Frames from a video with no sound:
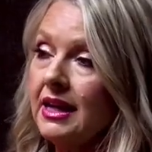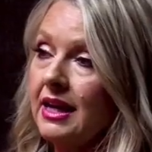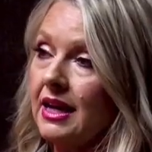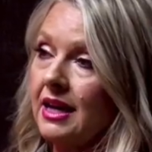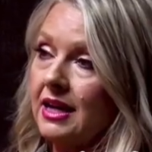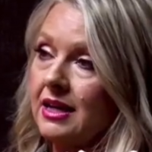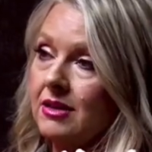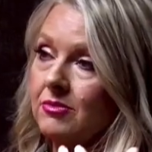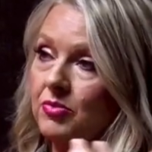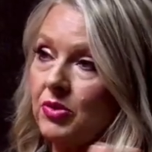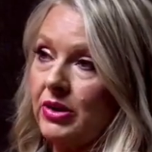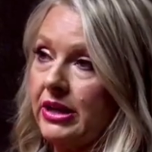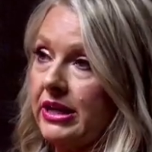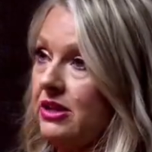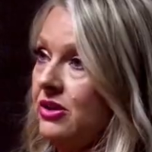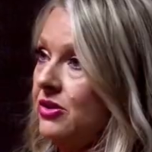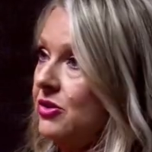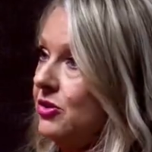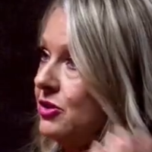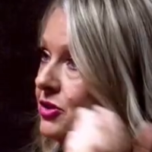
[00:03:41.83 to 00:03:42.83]
Um, brand
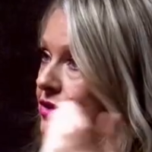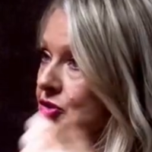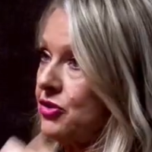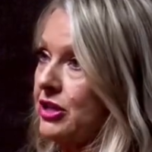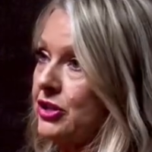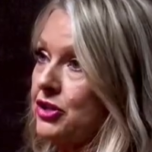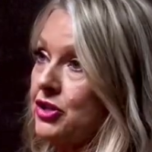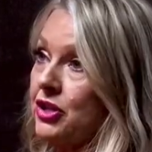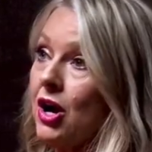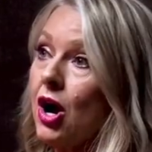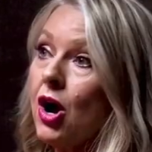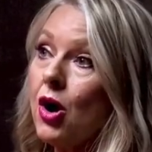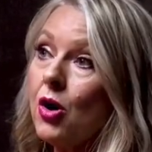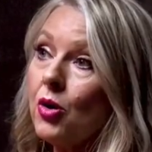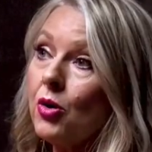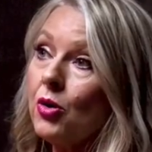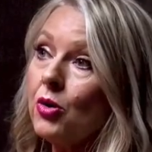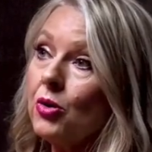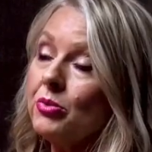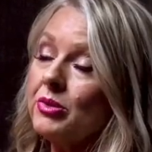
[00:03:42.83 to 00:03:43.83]
new construction
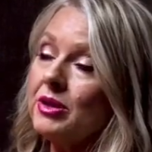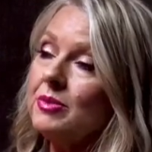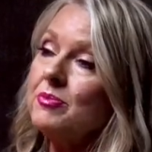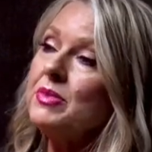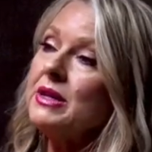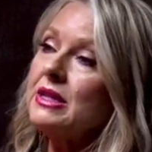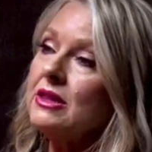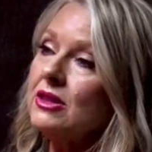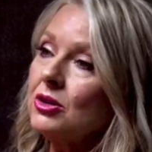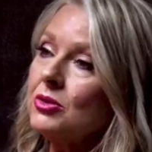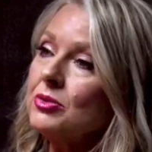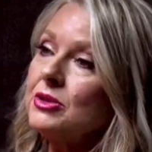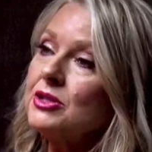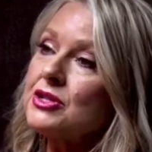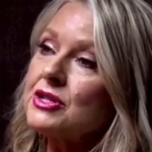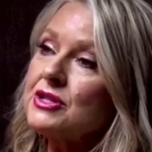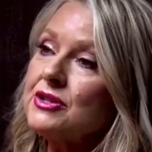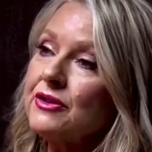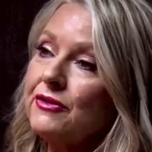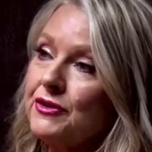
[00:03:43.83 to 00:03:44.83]
home and but there was
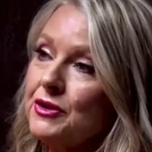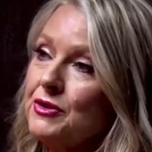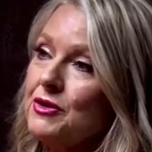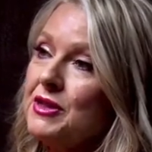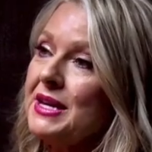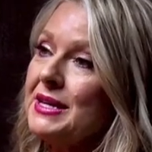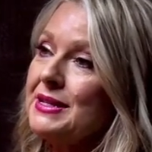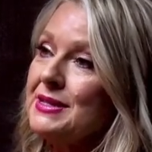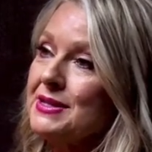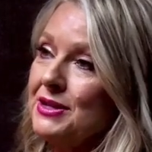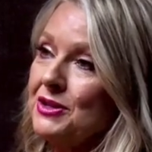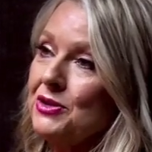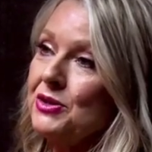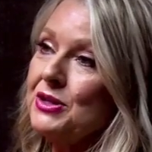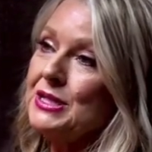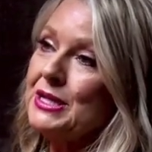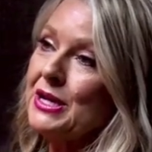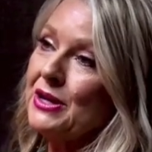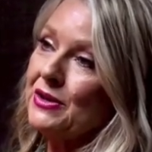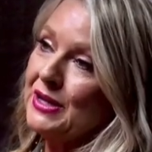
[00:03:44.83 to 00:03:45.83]
just a few things that you
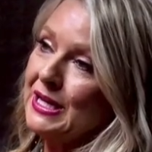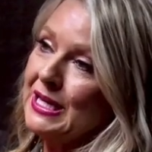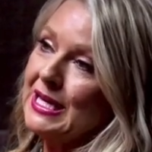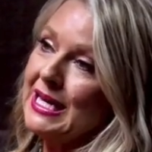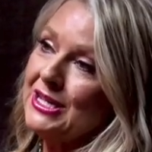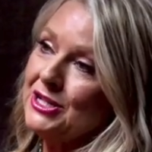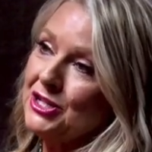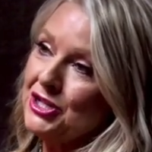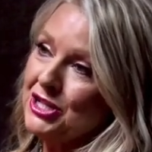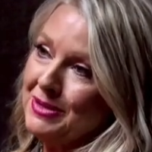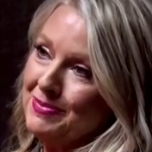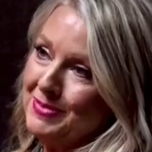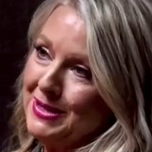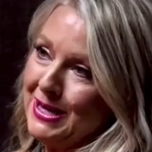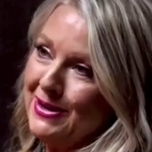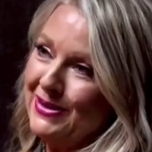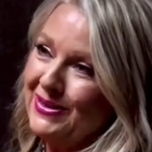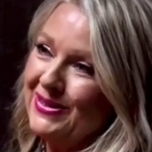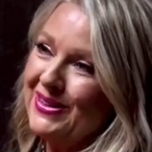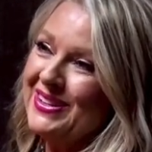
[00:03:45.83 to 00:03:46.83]
could tell they kind of cheaped
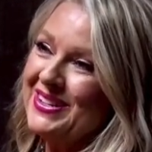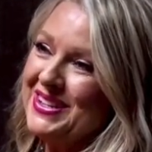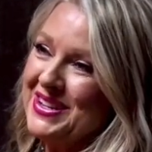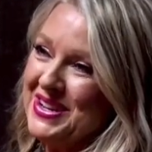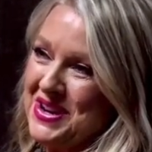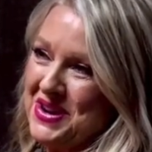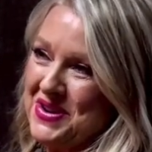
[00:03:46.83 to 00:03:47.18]
out on you yeah.